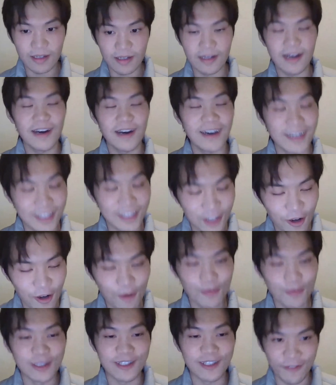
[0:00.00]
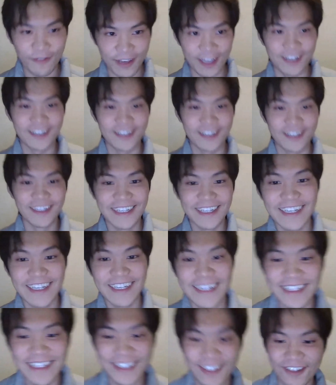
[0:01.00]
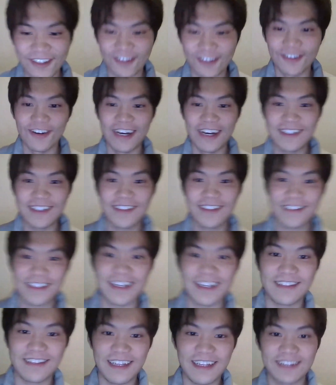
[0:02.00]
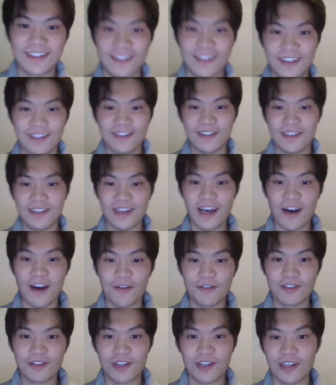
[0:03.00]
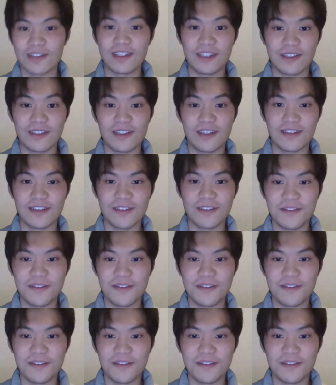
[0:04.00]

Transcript: atmosphere. So I think that is how HR did it.